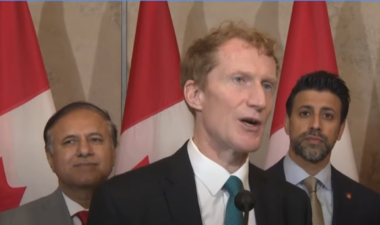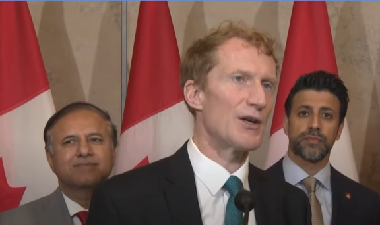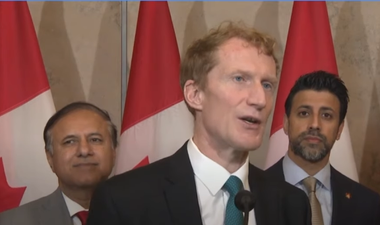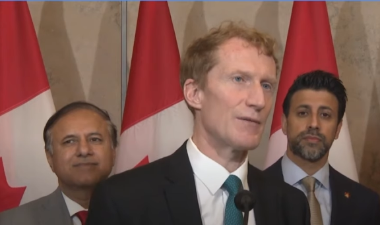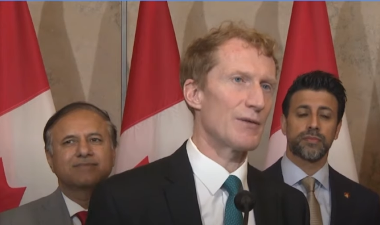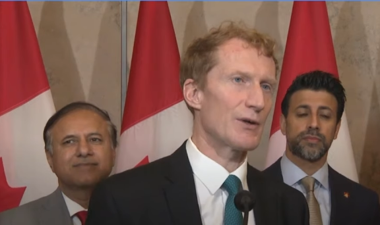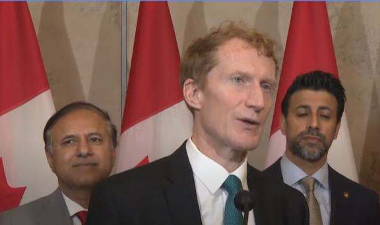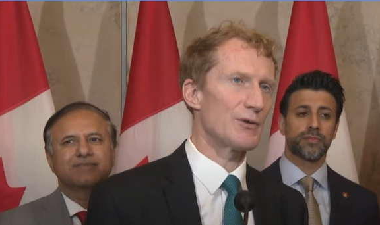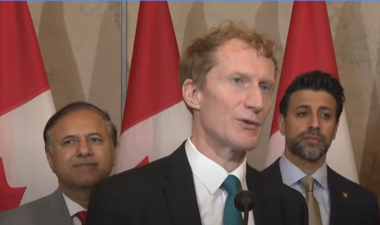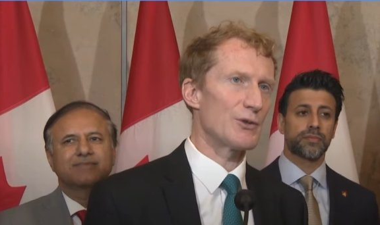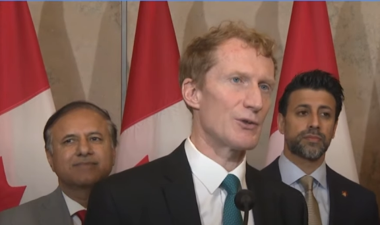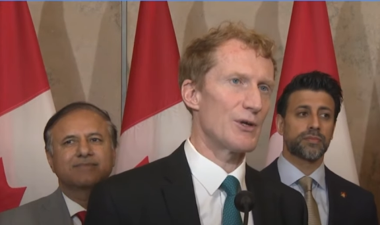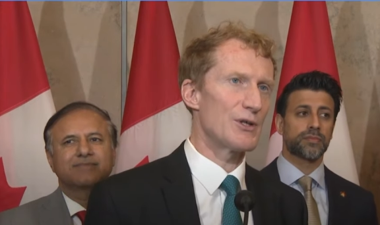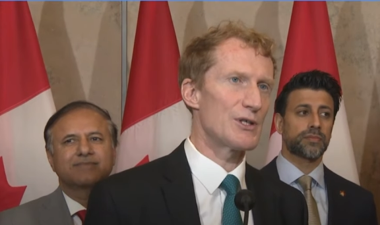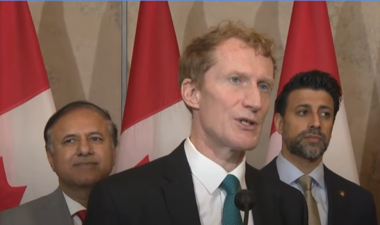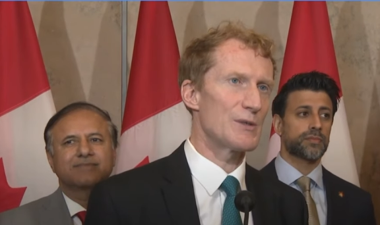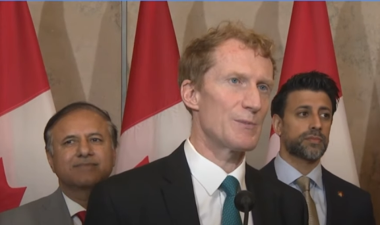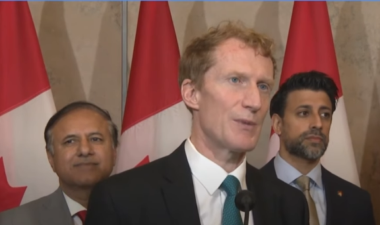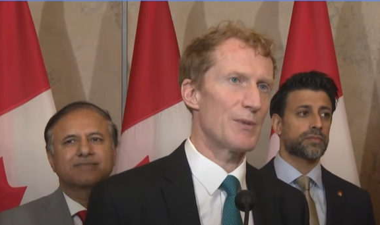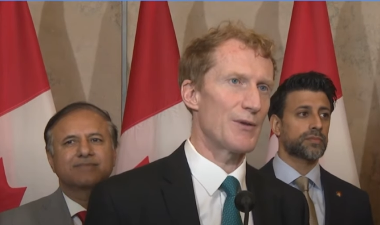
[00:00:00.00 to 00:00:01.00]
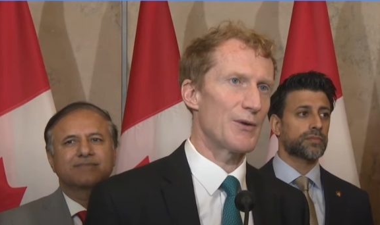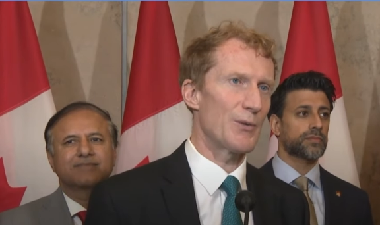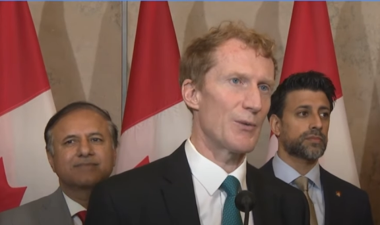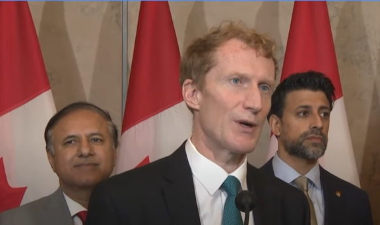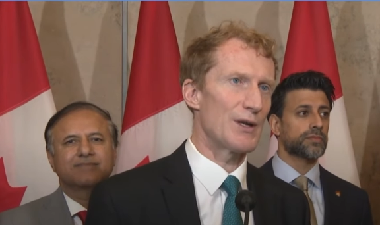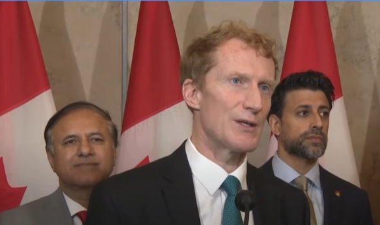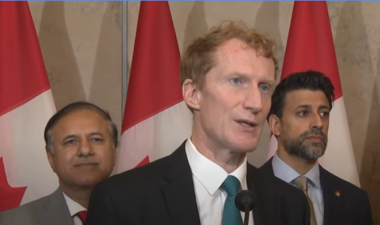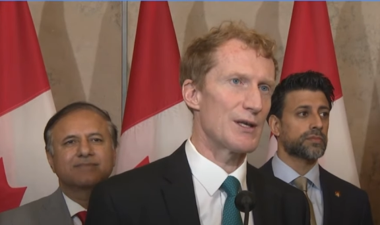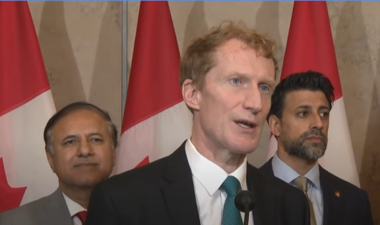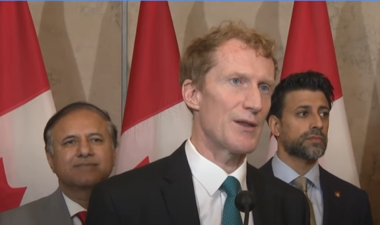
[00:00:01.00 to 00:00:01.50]
Speaker 1: are difficult choices, but they're
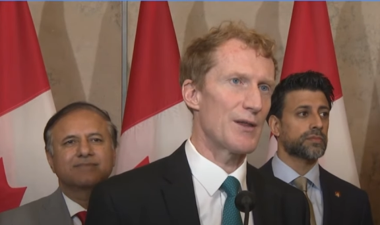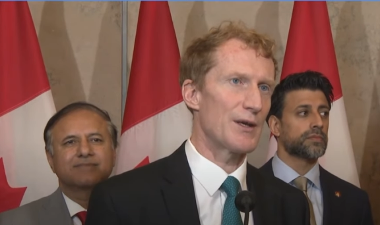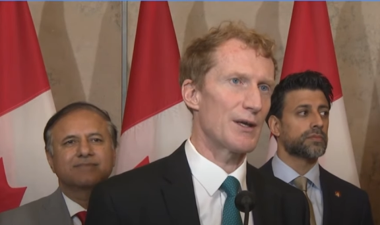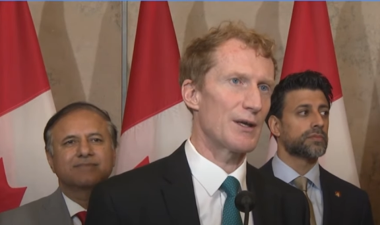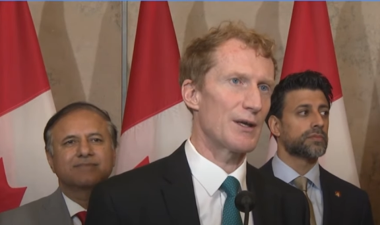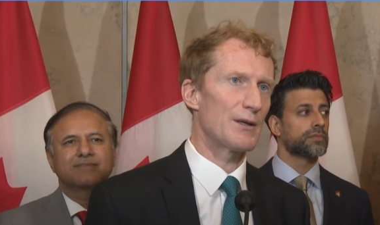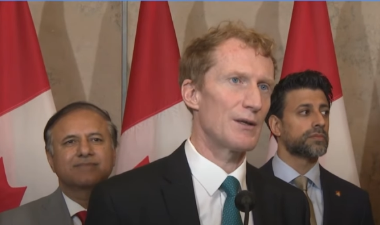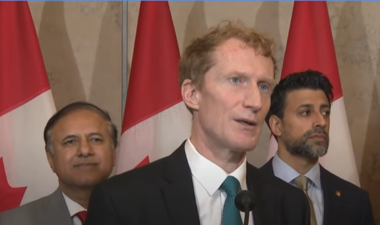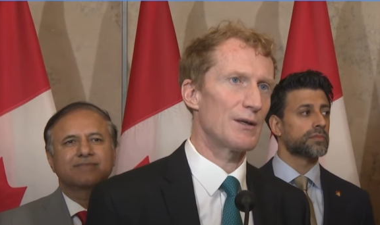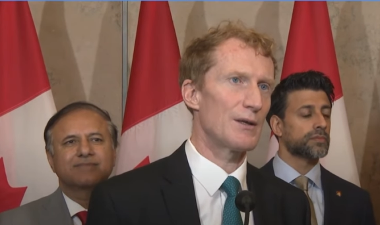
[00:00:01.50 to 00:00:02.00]
ones I think